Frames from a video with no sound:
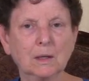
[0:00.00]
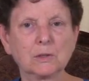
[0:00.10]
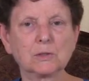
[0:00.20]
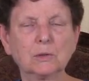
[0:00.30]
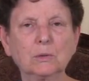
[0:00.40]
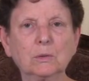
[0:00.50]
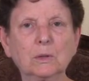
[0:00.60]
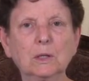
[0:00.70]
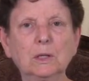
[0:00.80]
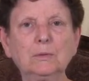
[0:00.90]
So
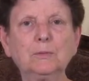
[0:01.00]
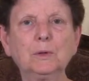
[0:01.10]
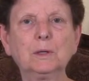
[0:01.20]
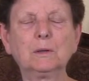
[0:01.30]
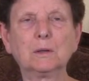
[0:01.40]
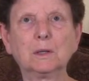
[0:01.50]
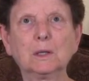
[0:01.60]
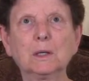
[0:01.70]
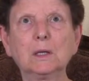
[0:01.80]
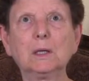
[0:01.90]
if
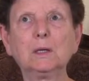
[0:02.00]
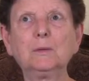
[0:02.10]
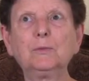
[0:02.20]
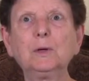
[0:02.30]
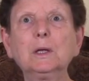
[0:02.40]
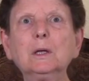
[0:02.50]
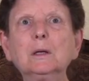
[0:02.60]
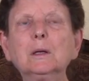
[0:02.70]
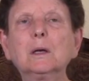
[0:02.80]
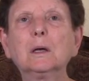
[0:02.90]
we
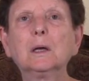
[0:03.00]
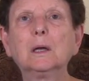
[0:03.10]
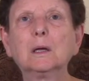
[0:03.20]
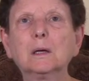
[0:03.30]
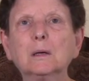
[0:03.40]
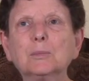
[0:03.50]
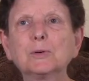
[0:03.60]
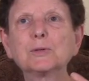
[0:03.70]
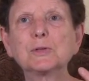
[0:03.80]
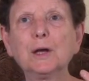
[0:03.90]
can
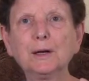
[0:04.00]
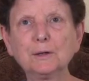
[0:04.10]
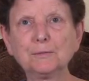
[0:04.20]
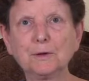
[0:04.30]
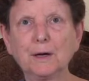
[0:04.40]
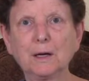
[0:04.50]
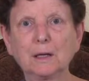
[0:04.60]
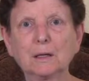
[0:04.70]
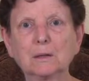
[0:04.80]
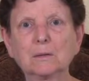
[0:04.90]
personify
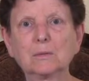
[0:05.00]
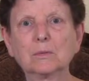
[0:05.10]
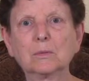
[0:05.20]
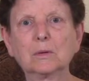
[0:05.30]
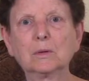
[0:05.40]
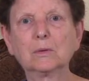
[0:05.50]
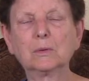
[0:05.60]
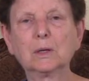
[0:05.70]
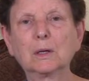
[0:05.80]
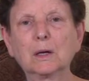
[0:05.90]

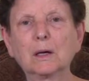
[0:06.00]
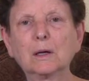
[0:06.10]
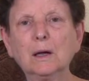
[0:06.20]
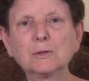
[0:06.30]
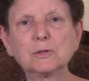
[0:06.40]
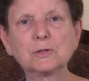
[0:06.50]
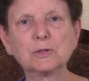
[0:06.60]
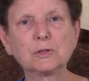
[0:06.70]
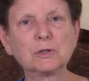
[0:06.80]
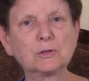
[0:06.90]
a
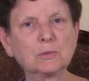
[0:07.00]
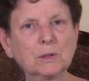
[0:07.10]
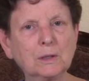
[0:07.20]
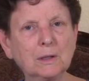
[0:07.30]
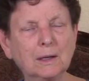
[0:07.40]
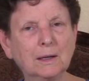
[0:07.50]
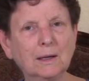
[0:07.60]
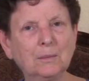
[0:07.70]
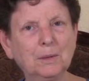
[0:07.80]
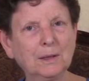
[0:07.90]
consciousness that's really
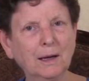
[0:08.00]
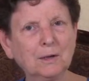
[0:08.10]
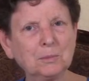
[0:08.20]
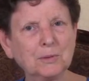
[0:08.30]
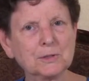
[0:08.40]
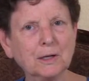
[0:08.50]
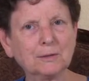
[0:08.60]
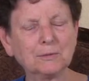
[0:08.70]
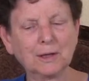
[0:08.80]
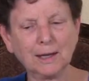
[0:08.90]
beyond
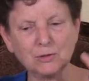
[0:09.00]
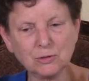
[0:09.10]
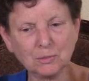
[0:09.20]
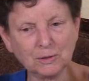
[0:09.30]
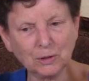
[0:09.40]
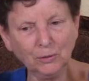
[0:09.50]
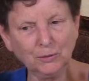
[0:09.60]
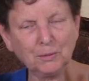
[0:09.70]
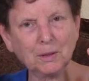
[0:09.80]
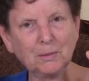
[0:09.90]
personification, but the
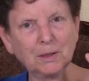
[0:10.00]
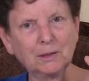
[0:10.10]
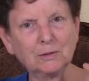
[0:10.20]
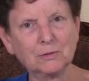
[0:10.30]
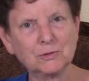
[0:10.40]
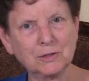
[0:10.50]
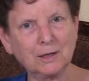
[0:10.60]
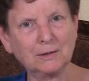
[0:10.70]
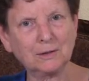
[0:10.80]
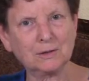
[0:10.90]
only way we can
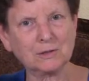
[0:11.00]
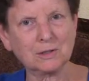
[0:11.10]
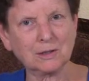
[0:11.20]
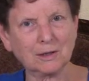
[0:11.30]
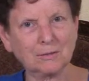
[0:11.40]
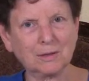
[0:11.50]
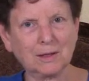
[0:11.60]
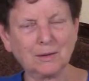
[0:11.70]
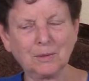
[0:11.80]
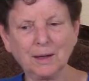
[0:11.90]
understand it is to think of it
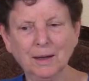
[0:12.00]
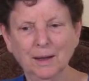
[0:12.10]
that way.